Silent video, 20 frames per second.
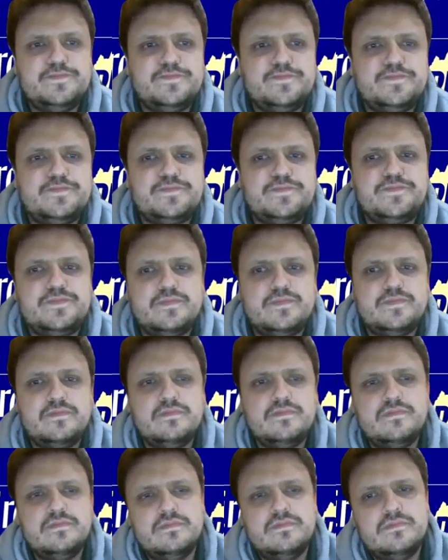
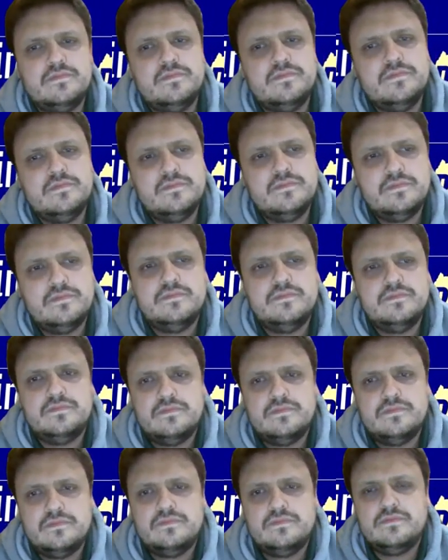
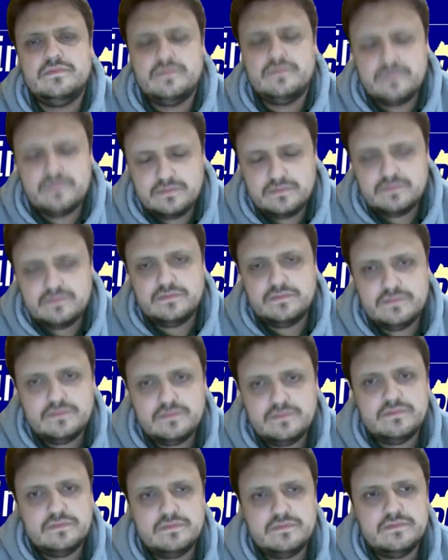
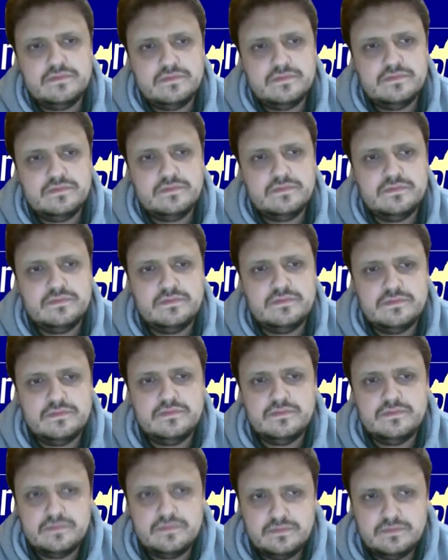
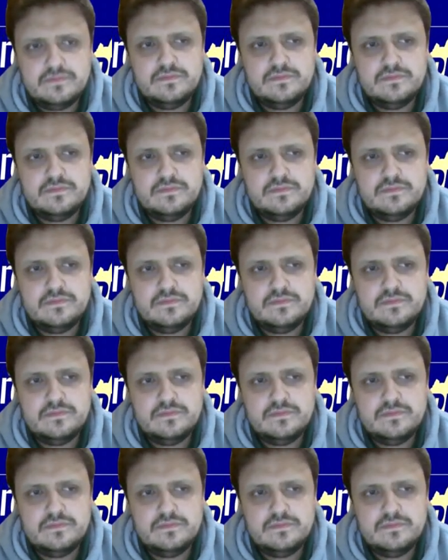(not speaking)